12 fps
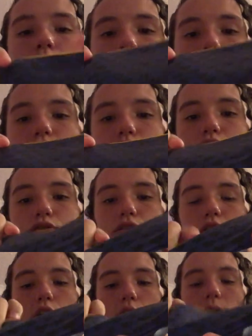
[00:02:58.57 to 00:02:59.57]

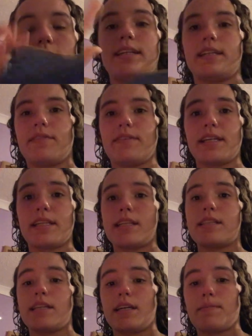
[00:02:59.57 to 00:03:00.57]
So I didn't even get the
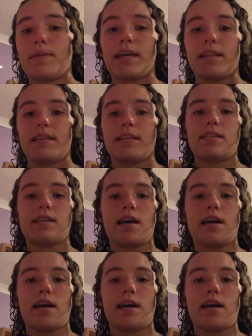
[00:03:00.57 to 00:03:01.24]
sneak peek this